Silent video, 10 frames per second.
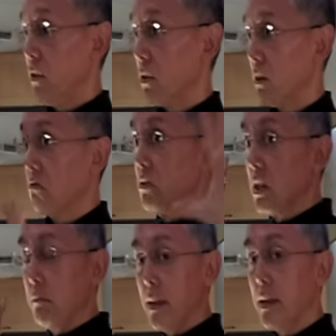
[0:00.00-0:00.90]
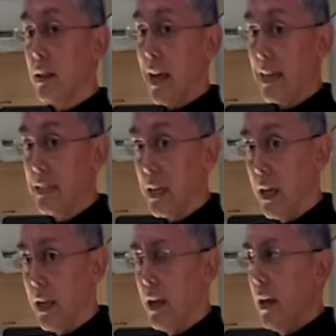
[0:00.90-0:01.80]
you're in a really big class
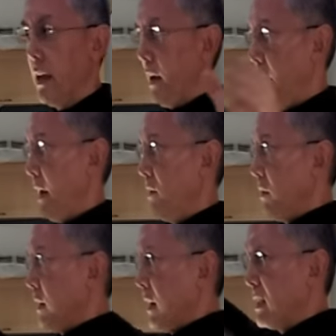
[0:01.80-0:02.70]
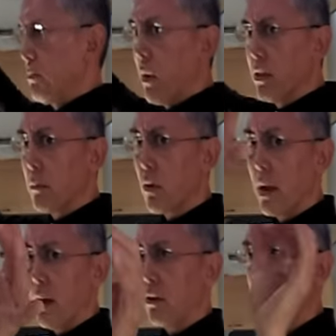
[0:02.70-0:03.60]
A and you can kind of spread them
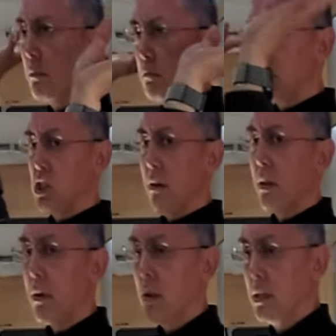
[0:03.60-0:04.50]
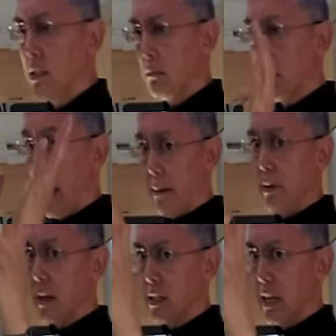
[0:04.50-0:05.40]
around or you can shove them all in some
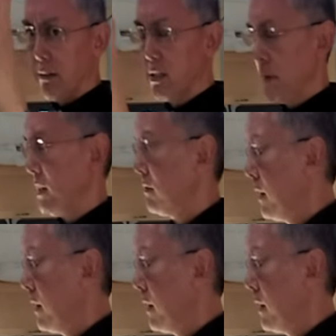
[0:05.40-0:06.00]
cabinet because you have space for